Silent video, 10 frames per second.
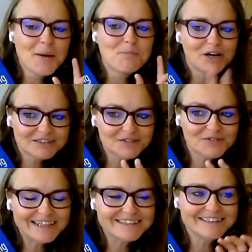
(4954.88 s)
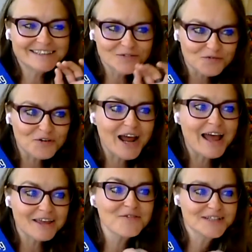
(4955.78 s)
motivated, and I
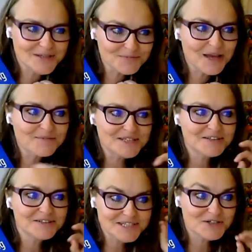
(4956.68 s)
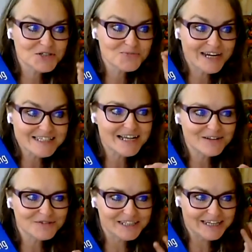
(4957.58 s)
even sometimes did research myself,
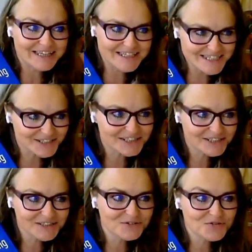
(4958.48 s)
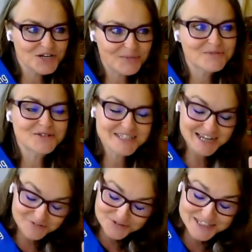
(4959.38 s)
and I inserted into chapters, I
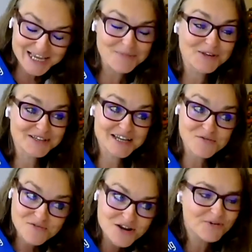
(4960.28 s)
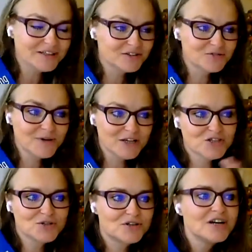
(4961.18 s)
have to say, because I really wanted to make
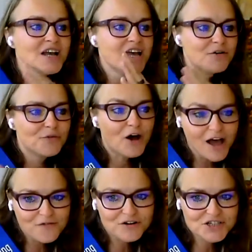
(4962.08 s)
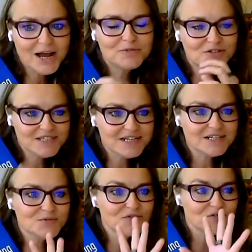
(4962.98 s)
sure every chapter
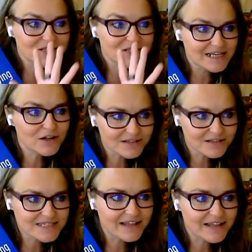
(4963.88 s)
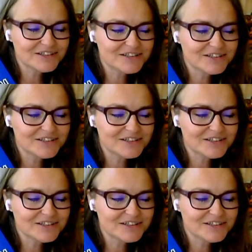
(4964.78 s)
starts with what's the gold standard.